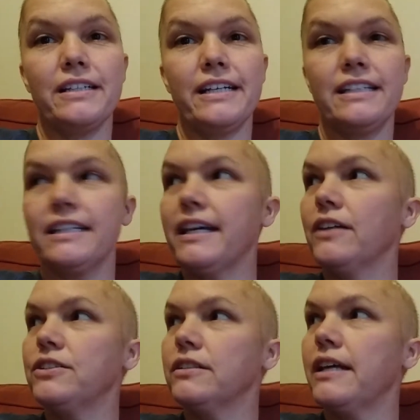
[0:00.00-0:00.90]
going to lay on the
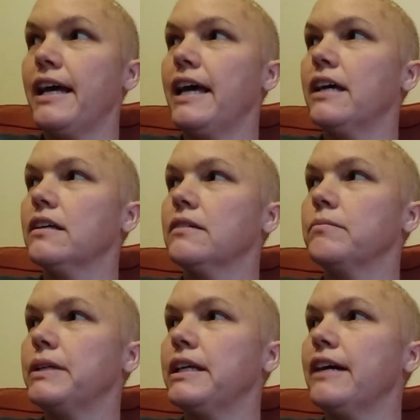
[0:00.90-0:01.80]
couch and, hey,
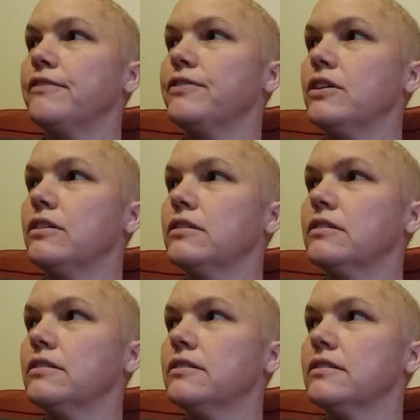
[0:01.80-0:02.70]
be careful.
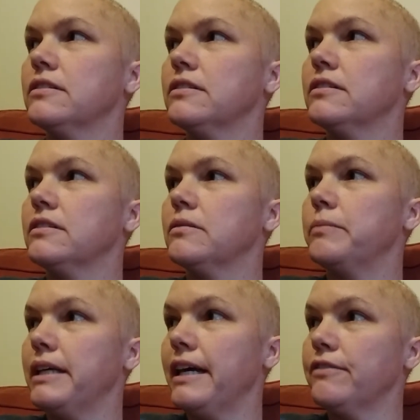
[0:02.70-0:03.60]

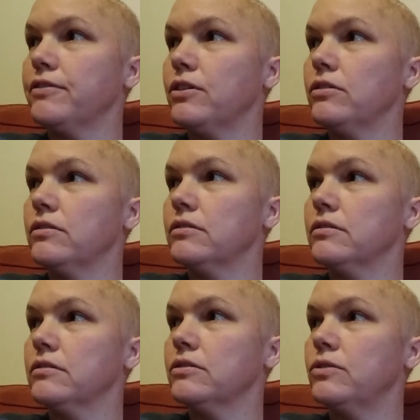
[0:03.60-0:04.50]
Be careful.
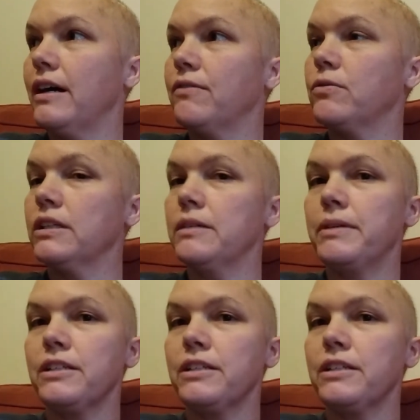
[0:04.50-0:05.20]
You have really